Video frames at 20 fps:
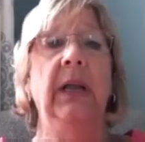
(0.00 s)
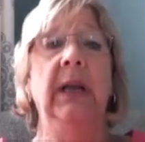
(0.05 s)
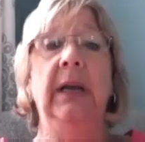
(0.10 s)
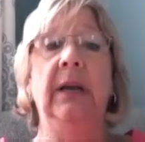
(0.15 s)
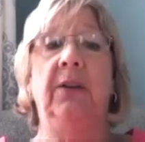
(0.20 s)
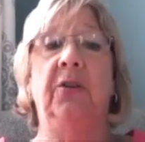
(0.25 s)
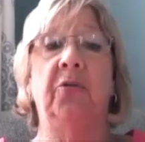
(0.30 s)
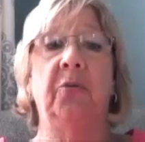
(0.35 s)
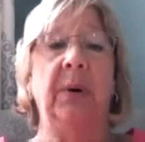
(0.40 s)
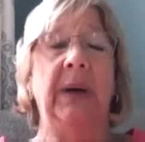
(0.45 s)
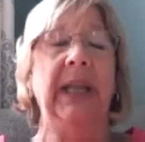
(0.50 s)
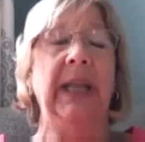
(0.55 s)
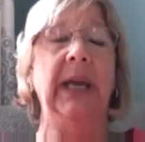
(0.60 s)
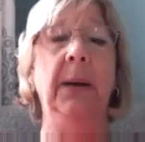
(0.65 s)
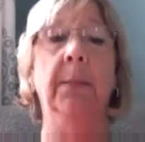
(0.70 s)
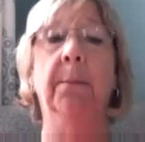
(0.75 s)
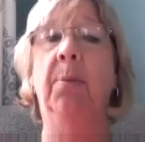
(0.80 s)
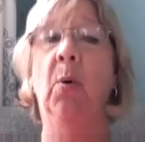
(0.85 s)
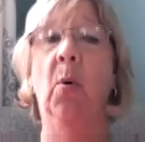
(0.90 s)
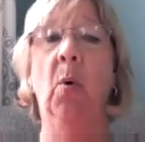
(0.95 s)
It's
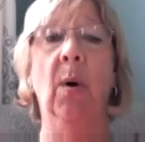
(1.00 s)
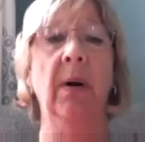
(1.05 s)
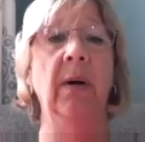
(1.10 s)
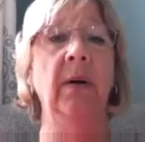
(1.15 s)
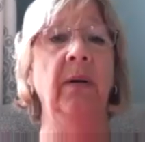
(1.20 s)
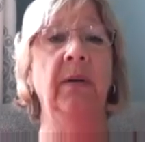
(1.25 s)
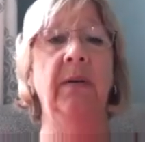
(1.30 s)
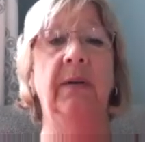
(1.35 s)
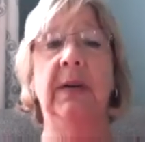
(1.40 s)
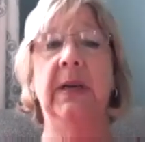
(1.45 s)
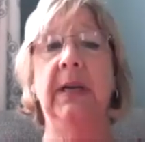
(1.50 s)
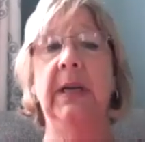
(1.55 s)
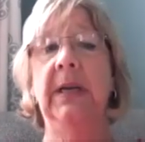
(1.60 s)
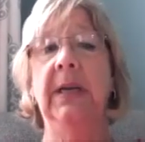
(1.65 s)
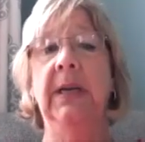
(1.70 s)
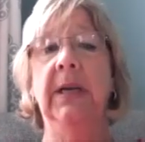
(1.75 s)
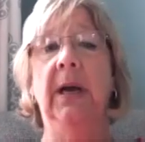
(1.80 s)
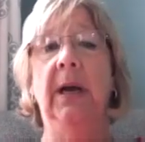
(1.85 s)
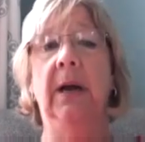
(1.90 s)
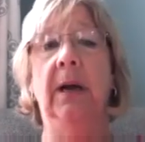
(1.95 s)
really important.
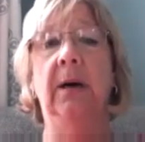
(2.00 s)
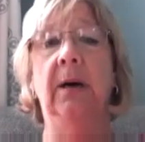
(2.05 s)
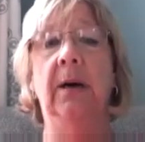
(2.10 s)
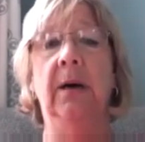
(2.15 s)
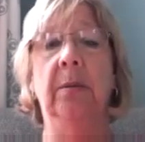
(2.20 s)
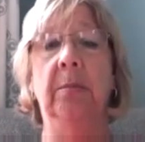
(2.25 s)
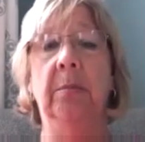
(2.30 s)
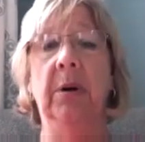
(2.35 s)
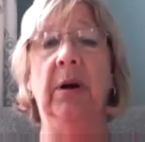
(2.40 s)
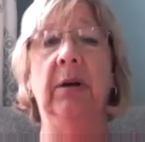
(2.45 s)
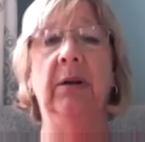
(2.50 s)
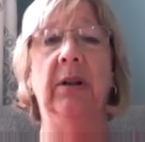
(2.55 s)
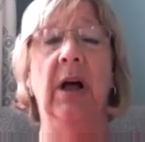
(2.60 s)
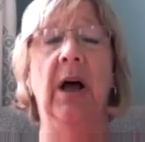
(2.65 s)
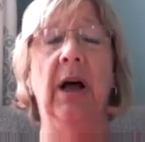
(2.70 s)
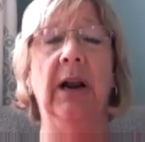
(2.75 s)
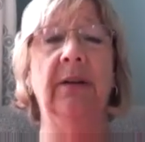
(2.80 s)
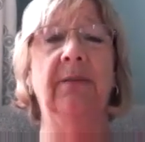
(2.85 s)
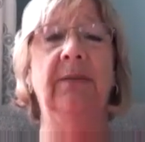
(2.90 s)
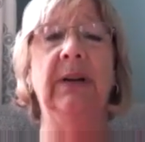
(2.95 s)
A
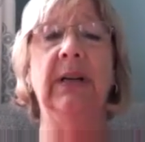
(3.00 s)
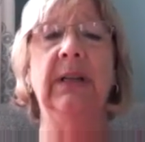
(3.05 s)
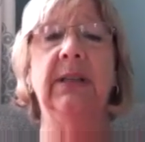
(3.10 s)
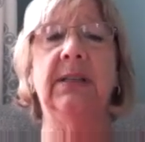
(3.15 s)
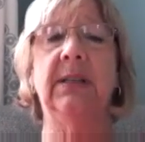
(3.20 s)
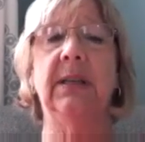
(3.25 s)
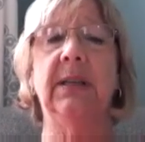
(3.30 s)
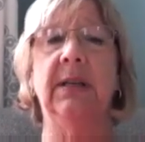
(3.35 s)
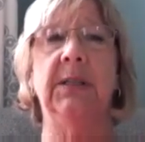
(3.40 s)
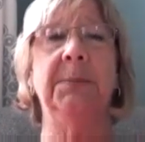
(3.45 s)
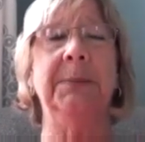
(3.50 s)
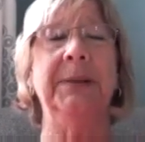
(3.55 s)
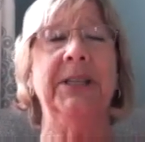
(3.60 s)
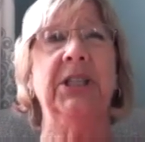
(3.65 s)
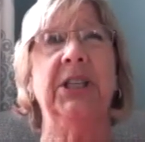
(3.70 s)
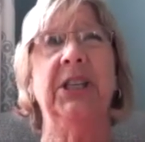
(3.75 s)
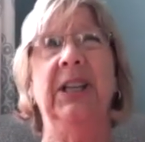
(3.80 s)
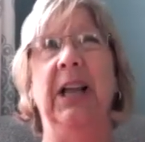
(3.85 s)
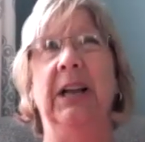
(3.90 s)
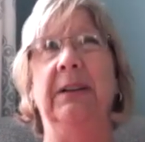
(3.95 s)
lot of us,
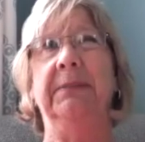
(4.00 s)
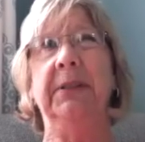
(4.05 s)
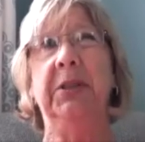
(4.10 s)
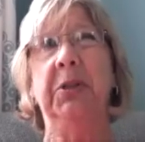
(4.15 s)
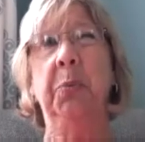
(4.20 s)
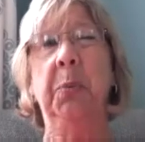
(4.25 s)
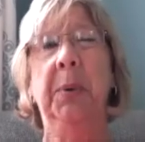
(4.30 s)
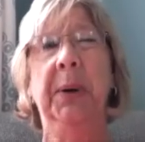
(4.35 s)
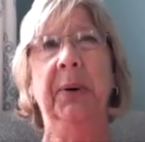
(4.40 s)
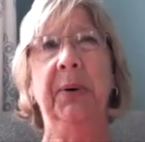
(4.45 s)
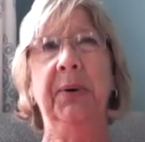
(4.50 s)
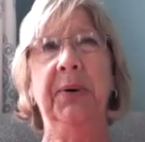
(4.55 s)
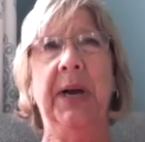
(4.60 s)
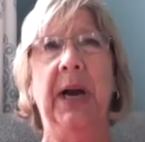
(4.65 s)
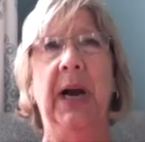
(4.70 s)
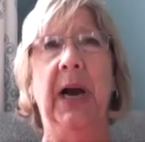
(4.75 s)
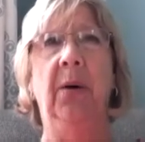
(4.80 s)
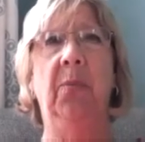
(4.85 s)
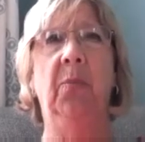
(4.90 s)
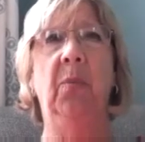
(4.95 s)
especially like if it's
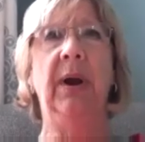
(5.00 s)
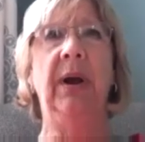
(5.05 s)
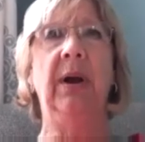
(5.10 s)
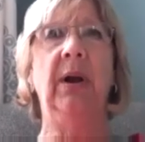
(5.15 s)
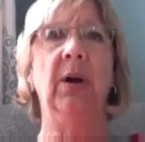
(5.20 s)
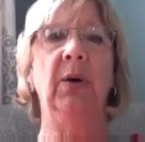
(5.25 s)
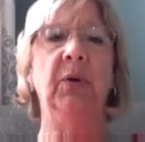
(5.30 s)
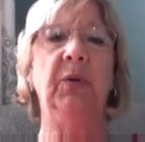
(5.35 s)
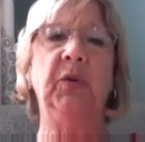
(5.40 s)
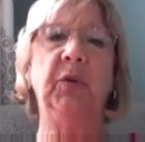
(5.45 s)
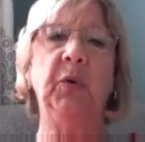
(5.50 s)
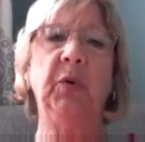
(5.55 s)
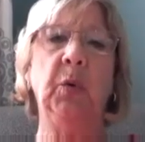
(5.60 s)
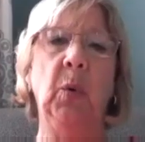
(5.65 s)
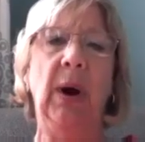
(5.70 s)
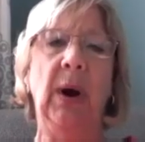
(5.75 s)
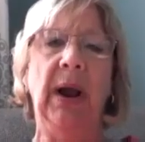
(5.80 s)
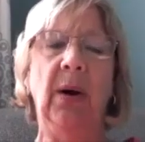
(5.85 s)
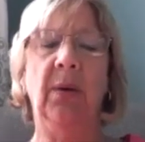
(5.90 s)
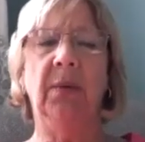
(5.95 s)
wintertime, we go
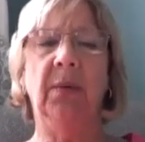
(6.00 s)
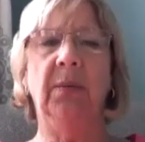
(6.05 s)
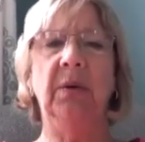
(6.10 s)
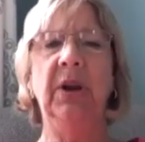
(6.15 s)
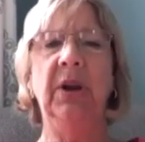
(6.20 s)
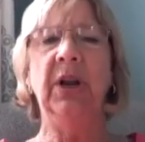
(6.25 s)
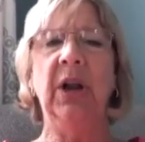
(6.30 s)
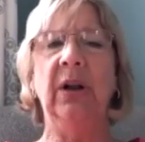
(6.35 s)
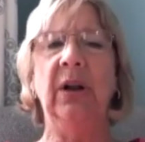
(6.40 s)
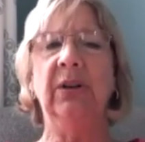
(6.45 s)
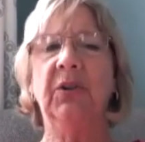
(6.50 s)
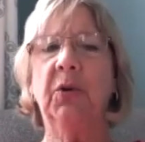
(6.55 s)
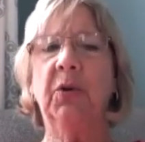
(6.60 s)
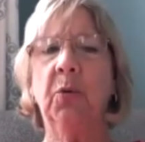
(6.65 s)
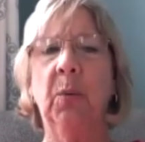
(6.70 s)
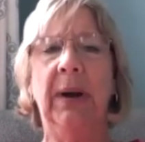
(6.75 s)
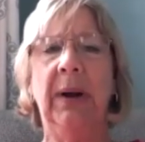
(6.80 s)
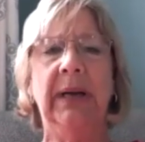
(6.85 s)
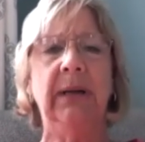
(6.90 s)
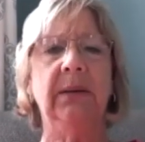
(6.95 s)
sweat
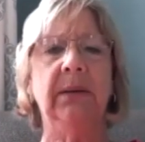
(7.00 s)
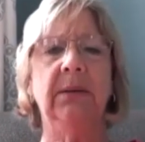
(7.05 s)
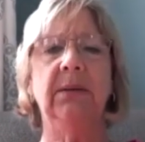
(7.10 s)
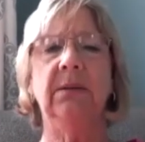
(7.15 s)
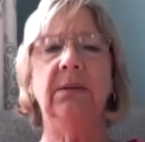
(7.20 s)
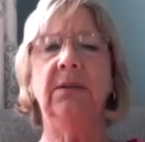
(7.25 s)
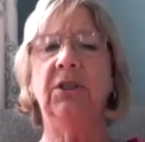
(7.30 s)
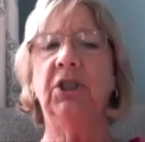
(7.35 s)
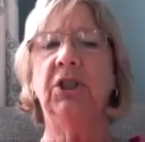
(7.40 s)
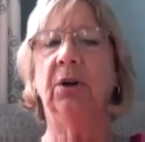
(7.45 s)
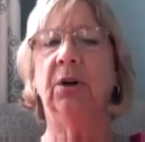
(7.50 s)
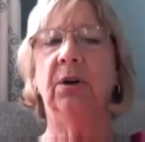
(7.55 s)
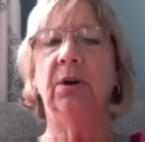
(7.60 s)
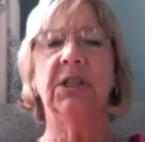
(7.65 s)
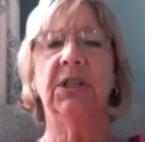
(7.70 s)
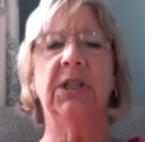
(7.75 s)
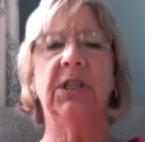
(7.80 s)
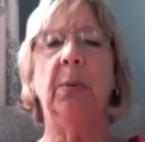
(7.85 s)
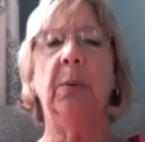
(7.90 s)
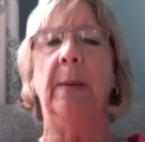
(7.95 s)

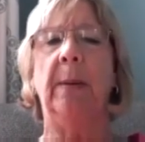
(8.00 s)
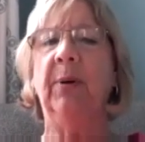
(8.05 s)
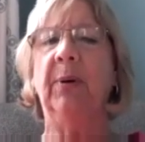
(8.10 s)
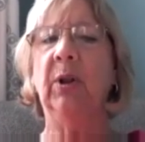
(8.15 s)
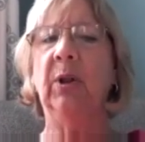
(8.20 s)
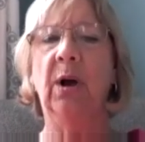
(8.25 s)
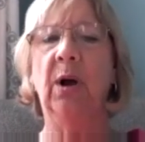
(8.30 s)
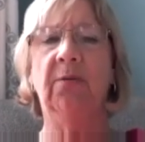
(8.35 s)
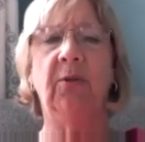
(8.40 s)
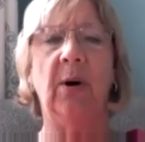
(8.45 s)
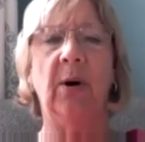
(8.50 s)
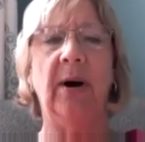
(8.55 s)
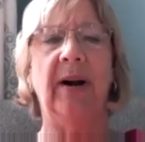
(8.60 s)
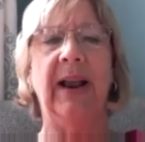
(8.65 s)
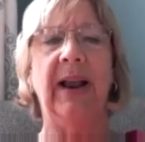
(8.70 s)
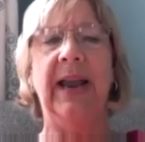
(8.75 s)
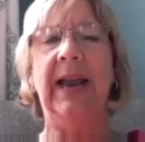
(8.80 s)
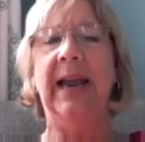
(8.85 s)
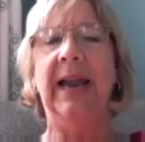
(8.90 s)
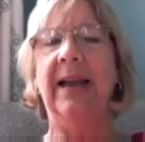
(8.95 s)
shirts that we pull over our
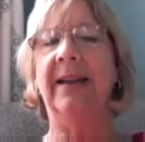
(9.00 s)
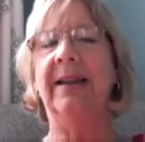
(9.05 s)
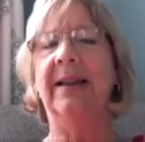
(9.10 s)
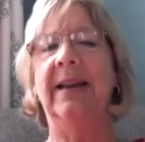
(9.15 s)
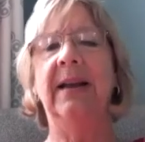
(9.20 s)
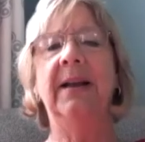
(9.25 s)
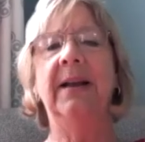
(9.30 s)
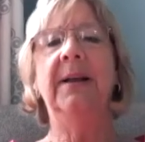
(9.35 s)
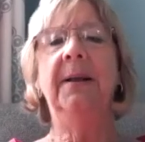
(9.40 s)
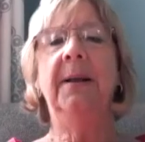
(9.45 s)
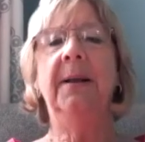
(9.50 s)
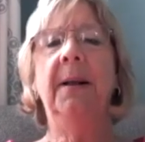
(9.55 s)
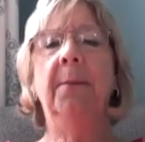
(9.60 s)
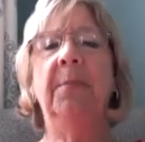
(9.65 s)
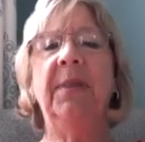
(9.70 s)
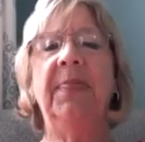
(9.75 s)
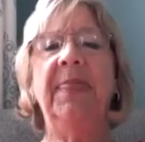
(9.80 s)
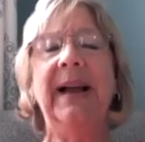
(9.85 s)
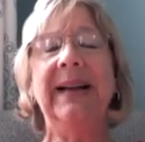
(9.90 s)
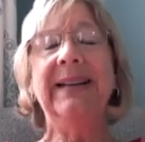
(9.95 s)
head,
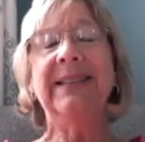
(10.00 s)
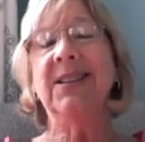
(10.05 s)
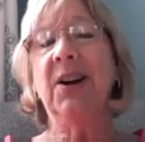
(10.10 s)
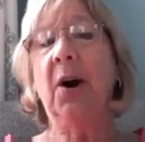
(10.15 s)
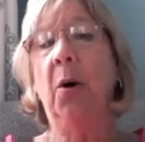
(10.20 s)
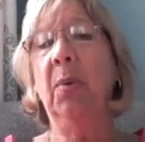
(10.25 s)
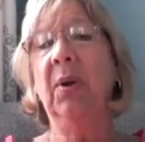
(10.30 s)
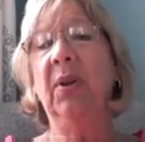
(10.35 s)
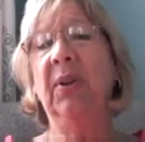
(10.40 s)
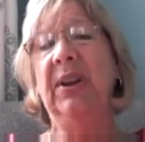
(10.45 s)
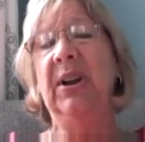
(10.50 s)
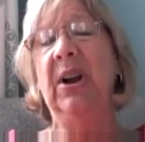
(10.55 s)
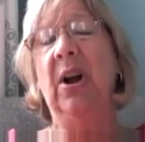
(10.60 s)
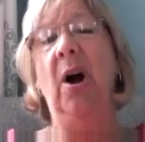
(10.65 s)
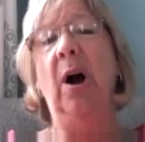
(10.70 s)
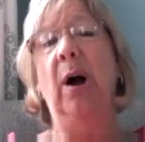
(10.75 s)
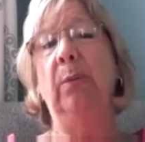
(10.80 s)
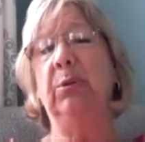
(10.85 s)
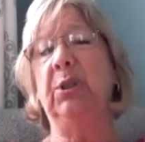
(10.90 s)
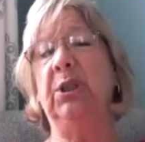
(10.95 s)
but that's not really an
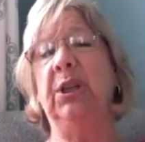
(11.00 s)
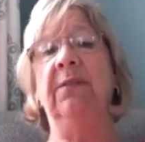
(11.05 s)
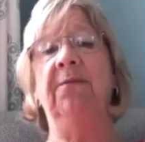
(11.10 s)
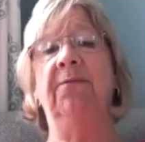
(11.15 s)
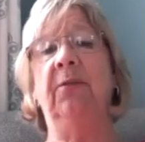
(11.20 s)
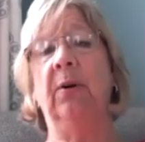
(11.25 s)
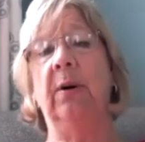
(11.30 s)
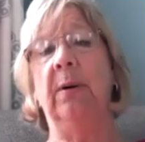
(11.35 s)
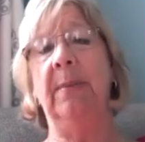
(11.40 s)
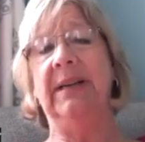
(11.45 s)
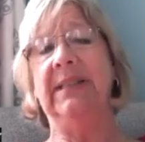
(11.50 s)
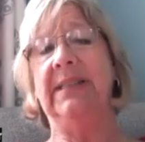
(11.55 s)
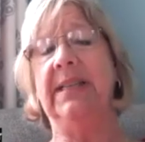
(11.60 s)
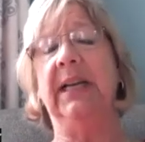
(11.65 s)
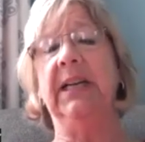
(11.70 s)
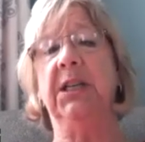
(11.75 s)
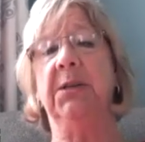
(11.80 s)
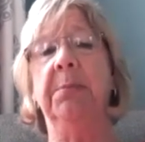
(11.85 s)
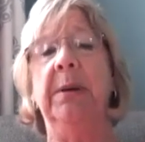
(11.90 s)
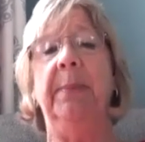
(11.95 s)
option for a
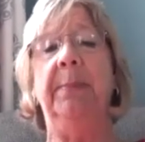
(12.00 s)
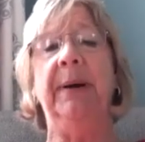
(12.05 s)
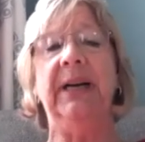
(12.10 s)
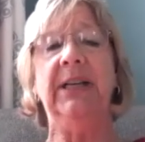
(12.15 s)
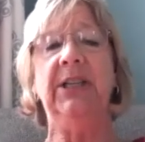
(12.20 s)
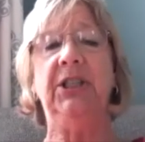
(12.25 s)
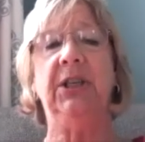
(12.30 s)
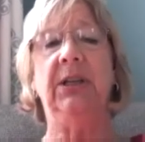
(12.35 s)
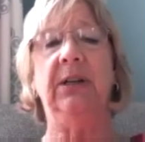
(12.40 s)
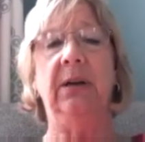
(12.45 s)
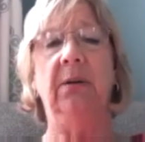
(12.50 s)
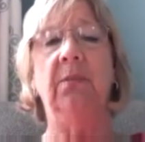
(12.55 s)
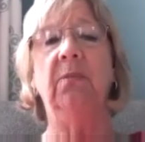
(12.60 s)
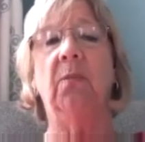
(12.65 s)
mastectomy patient